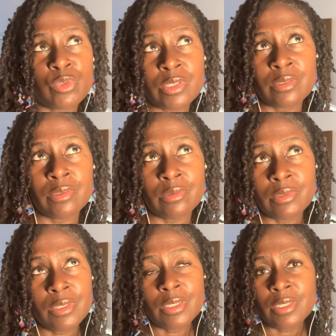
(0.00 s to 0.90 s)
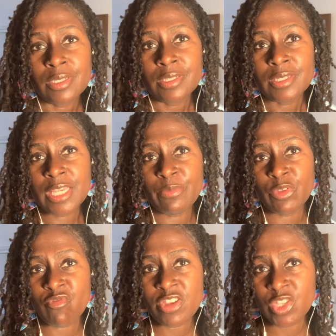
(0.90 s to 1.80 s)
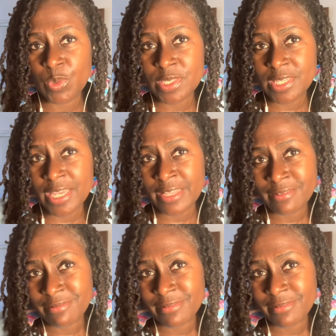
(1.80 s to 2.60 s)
to keep the retwist in.